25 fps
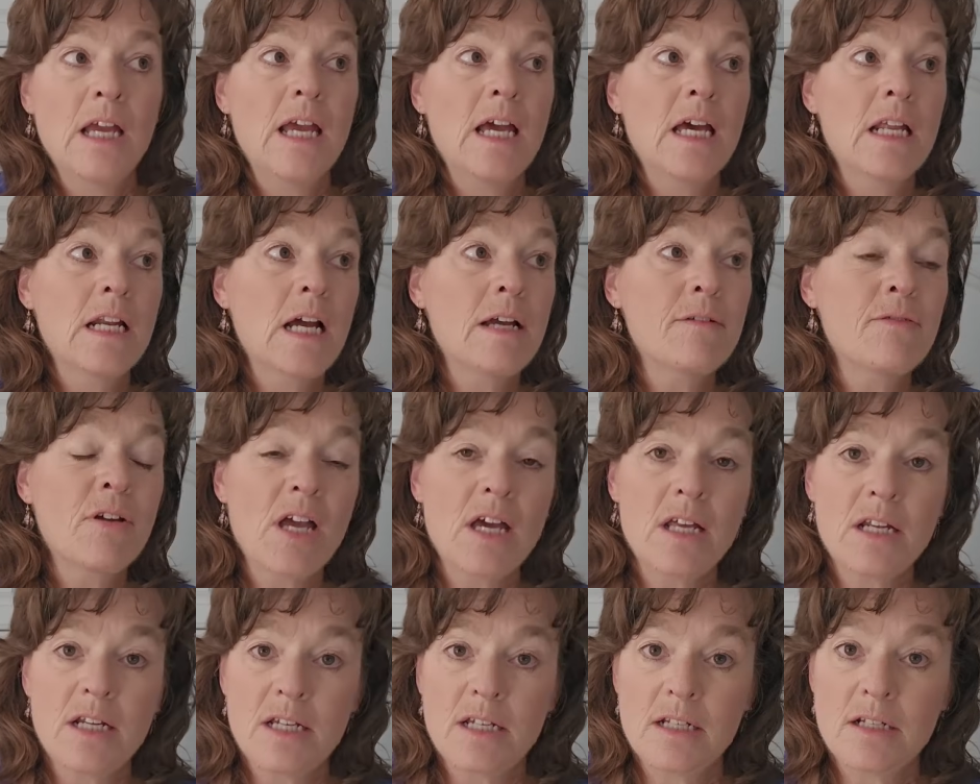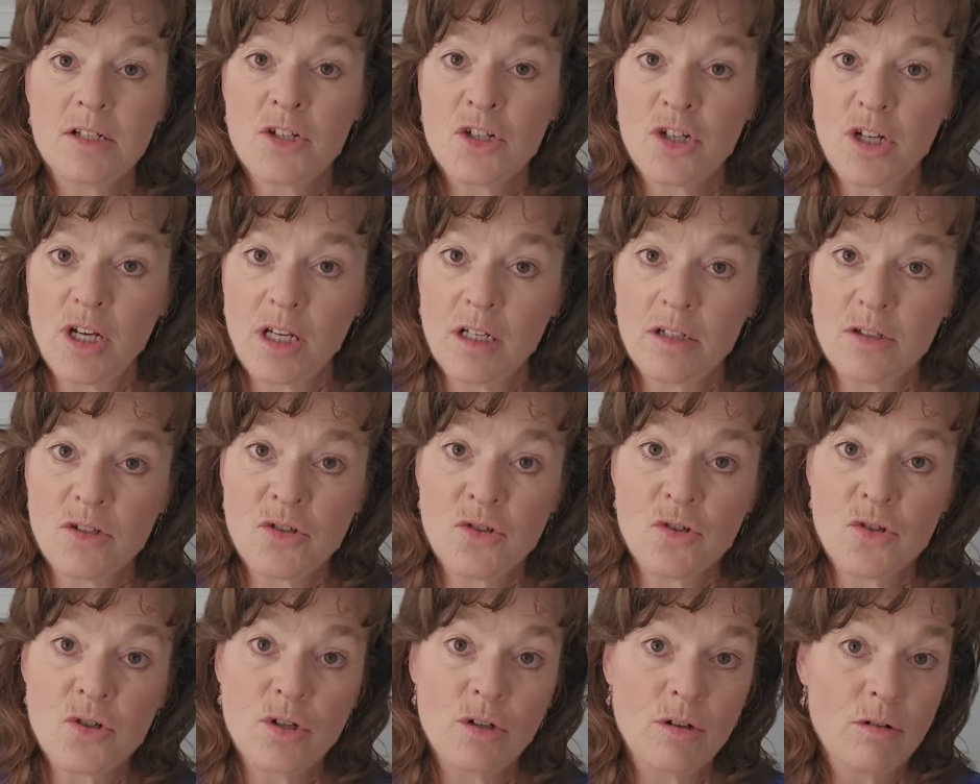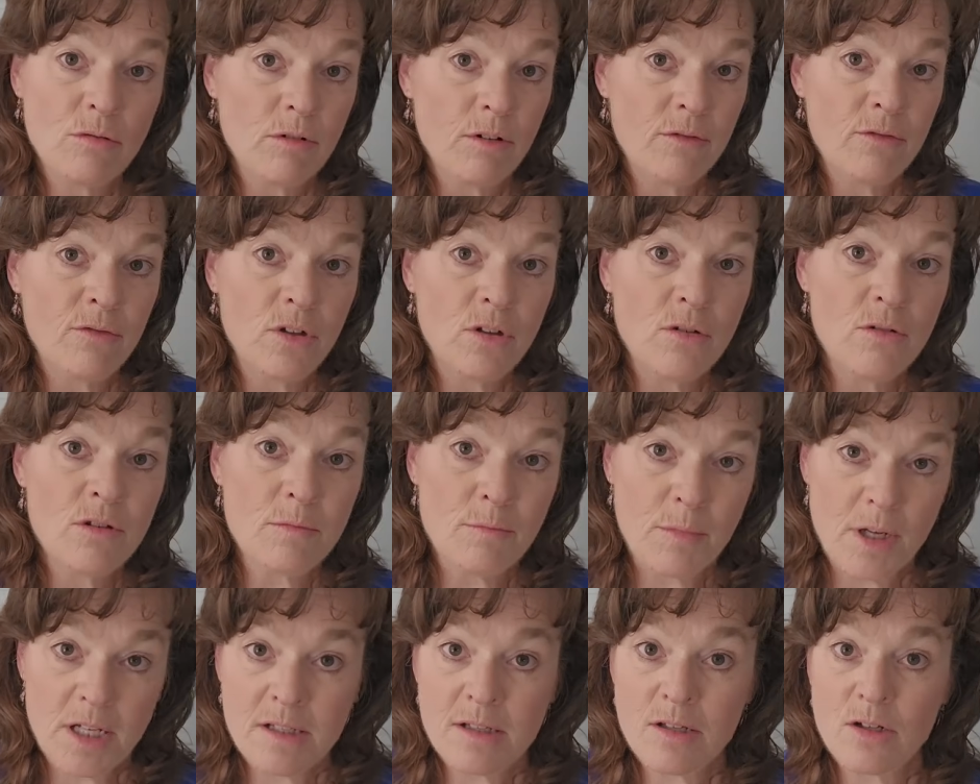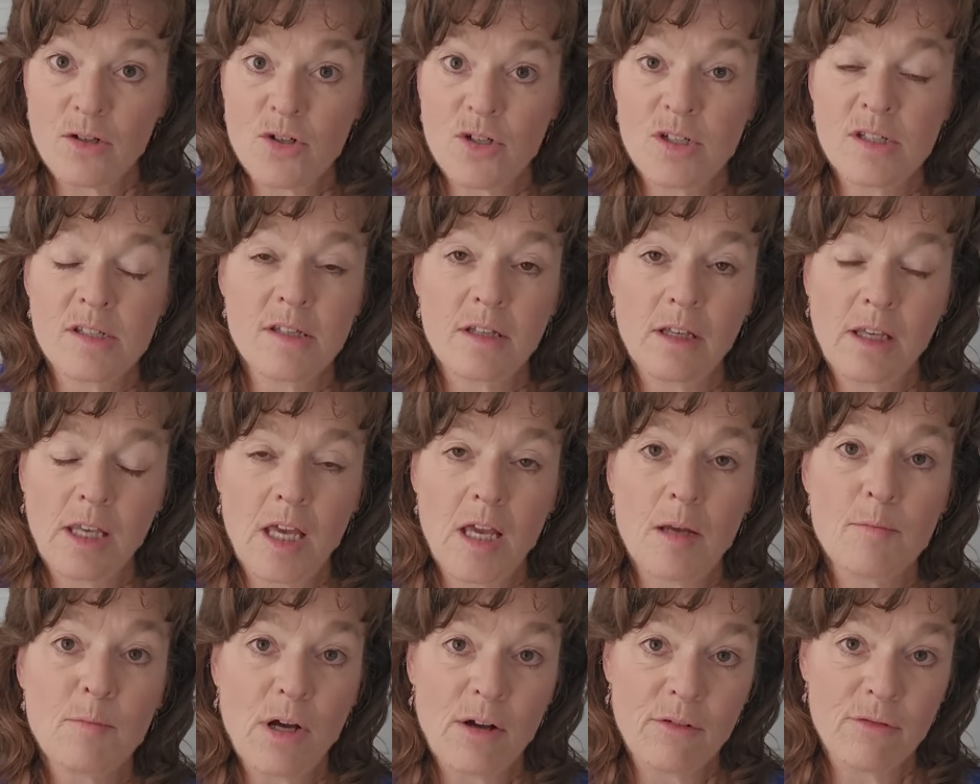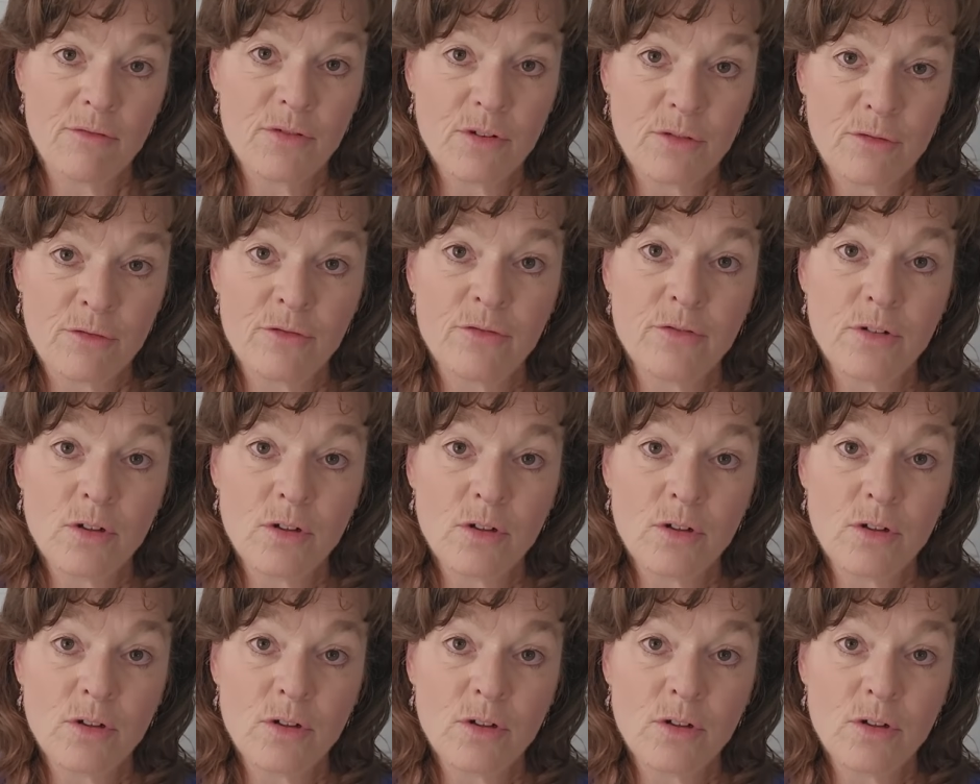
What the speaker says: And I've had a chance to review the messages that came off the